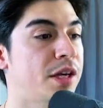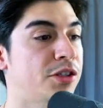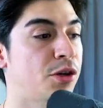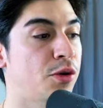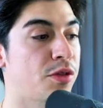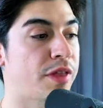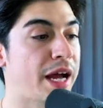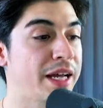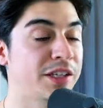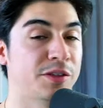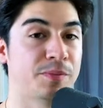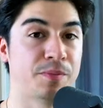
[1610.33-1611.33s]
So that
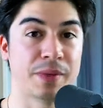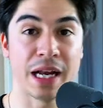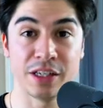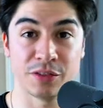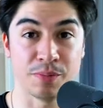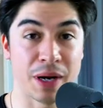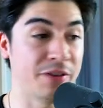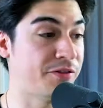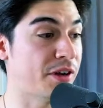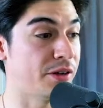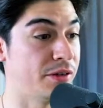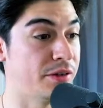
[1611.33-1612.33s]
is my
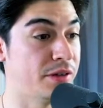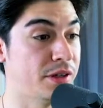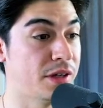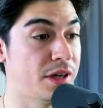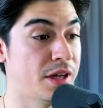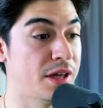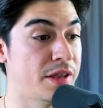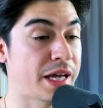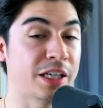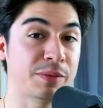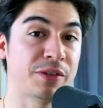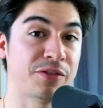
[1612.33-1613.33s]
funnel.
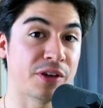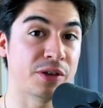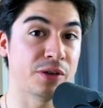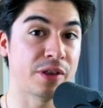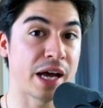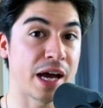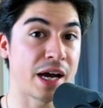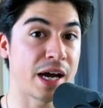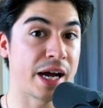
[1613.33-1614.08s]
That is my funnel that